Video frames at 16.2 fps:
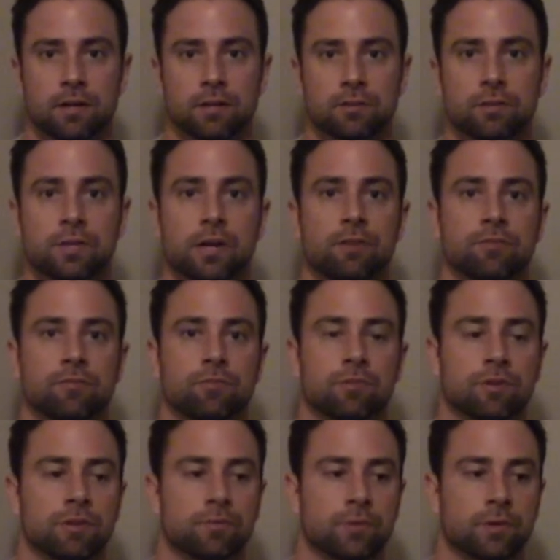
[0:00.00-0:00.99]
look out
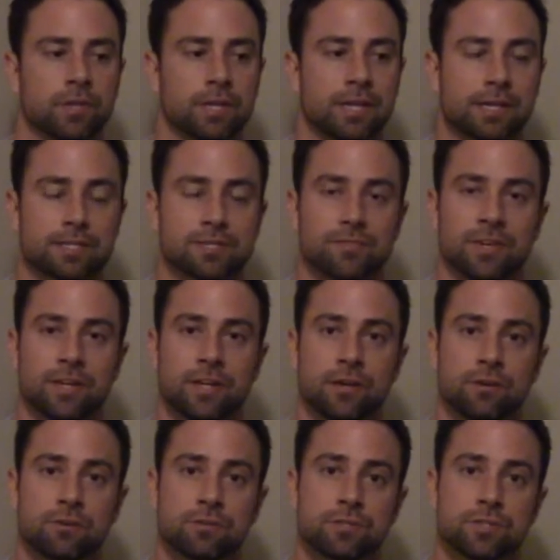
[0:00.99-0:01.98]
for in one of the next
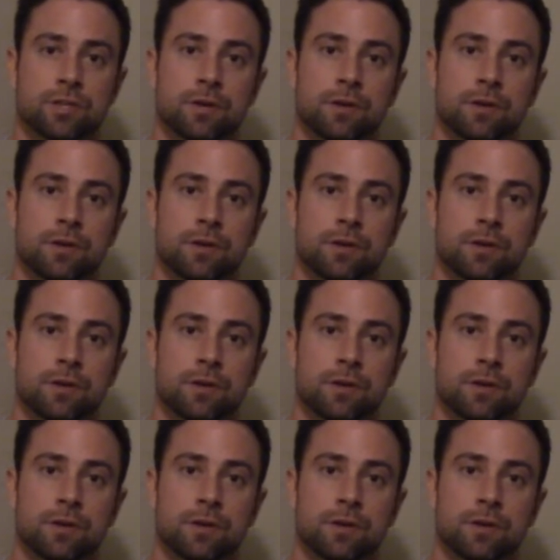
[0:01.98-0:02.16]
videos.